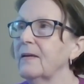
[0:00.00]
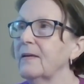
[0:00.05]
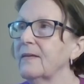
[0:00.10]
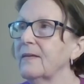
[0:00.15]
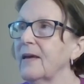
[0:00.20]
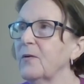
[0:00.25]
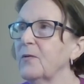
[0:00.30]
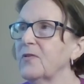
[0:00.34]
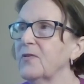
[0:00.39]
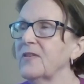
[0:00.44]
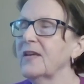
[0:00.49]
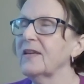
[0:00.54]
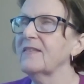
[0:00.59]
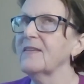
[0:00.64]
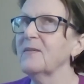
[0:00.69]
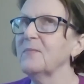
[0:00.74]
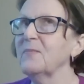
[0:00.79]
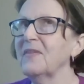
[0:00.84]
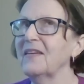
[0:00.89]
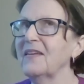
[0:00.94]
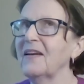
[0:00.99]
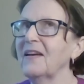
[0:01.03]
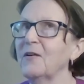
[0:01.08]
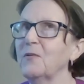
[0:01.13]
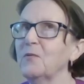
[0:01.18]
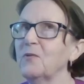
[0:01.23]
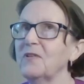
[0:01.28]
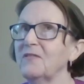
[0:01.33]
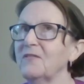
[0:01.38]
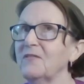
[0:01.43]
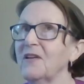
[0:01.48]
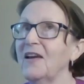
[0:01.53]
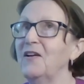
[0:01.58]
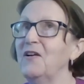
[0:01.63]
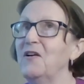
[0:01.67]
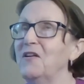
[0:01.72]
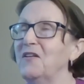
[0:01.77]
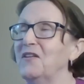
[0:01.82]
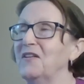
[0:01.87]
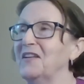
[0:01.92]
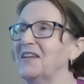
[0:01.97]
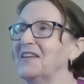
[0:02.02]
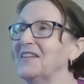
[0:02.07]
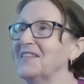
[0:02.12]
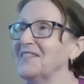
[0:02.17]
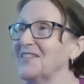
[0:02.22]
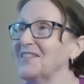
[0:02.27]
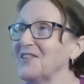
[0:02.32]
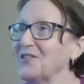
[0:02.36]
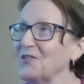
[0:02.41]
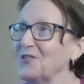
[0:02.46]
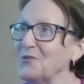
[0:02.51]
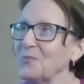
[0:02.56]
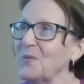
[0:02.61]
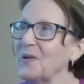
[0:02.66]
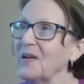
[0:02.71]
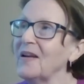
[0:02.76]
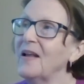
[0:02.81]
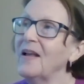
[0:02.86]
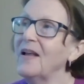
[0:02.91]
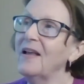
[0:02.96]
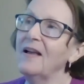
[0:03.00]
that was like something I would have considered, but,